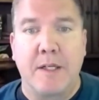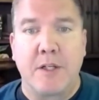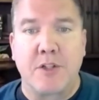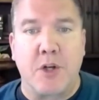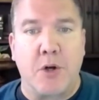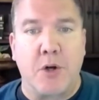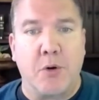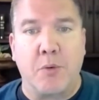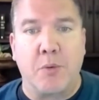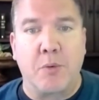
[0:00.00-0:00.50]

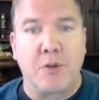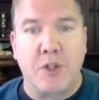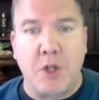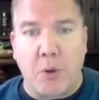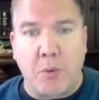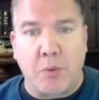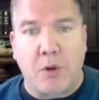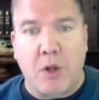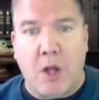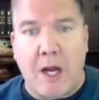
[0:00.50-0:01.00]
so
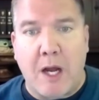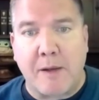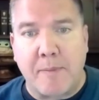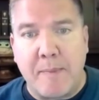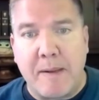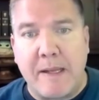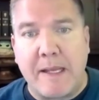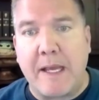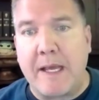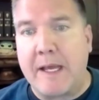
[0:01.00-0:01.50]
don't lock
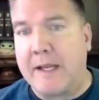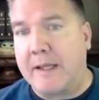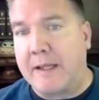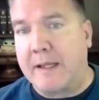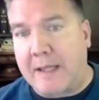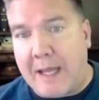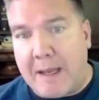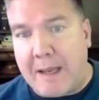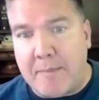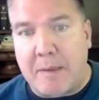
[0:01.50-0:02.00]
me in
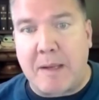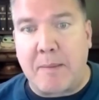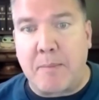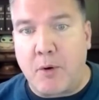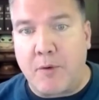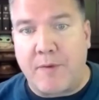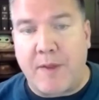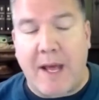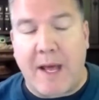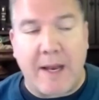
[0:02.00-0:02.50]
let me
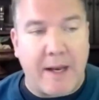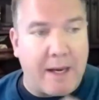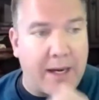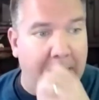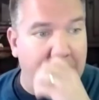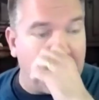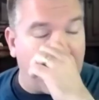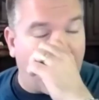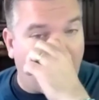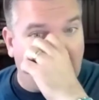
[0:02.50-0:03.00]
move that and
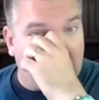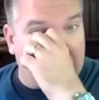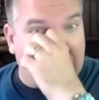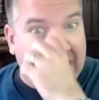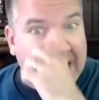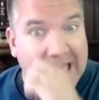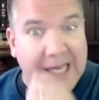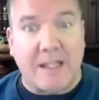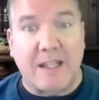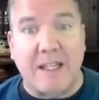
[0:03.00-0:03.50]
i'm more
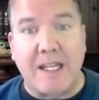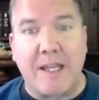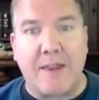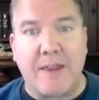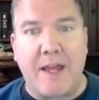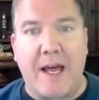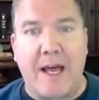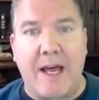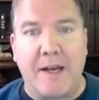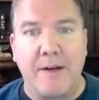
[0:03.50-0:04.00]
likely
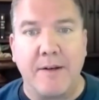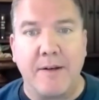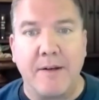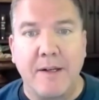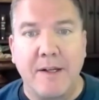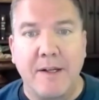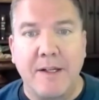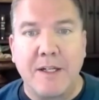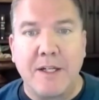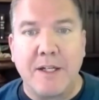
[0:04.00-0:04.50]
then
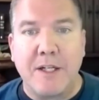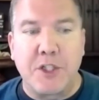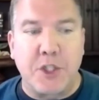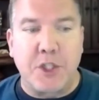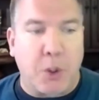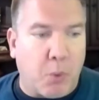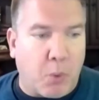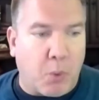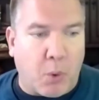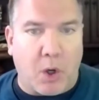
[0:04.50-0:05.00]

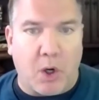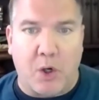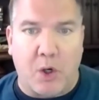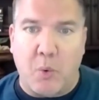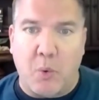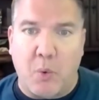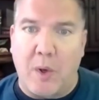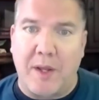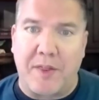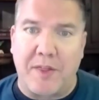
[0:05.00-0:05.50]
to work
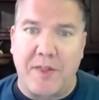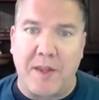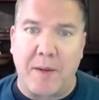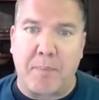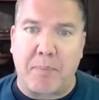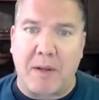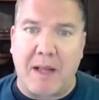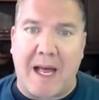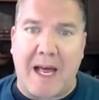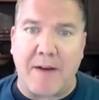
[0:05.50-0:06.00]
with the
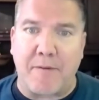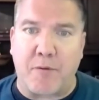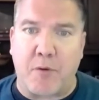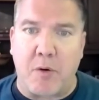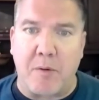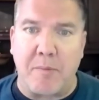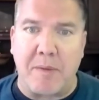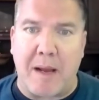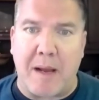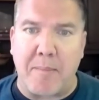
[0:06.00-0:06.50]

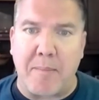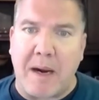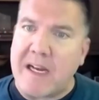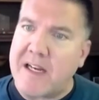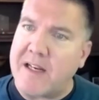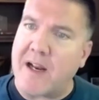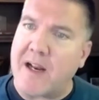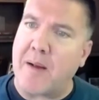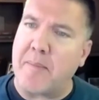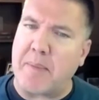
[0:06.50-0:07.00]
platform that
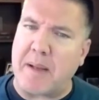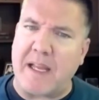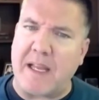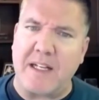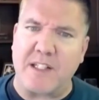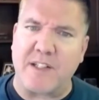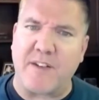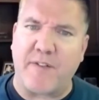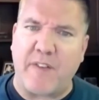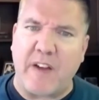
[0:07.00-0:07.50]
might not be
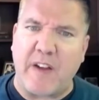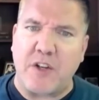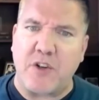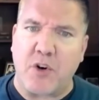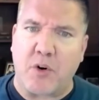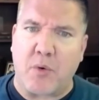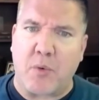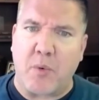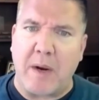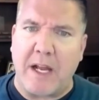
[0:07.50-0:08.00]
as
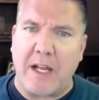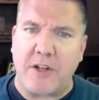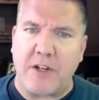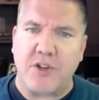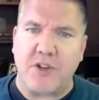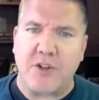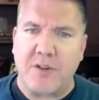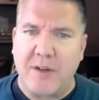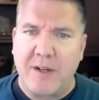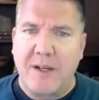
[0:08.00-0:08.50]
feature
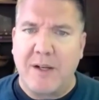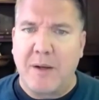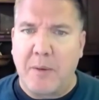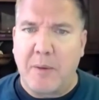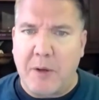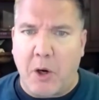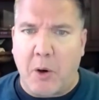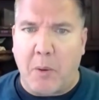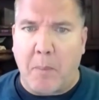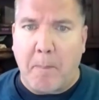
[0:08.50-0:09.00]
rich
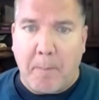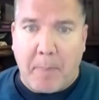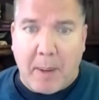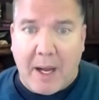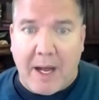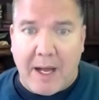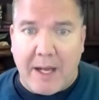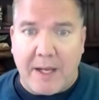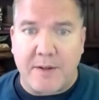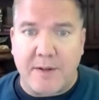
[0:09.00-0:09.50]
you know
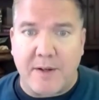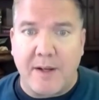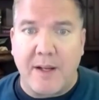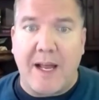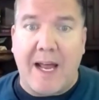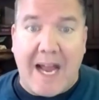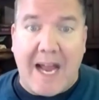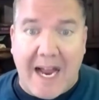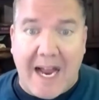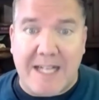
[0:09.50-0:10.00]
but
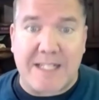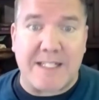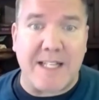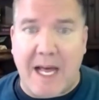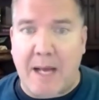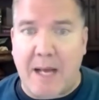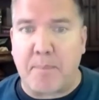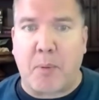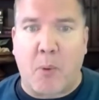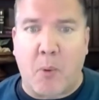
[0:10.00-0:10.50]
has
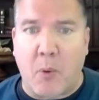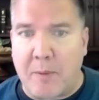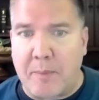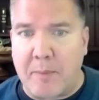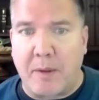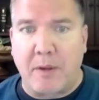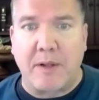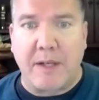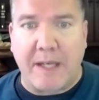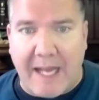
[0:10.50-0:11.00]
that
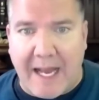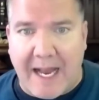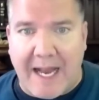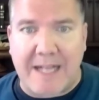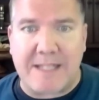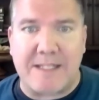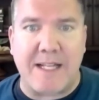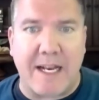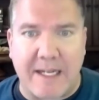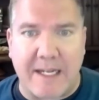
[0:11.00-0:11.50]
portability,
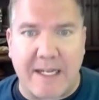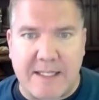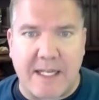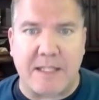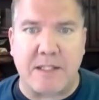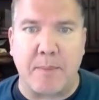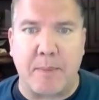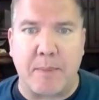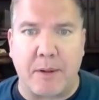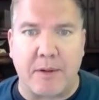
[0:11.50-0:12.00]
has that
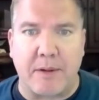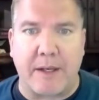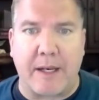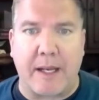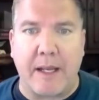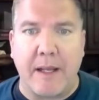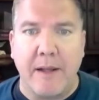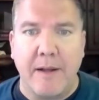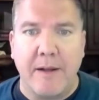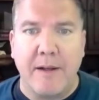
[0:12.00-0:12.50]

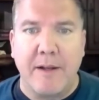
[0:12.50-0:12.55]
accessibility,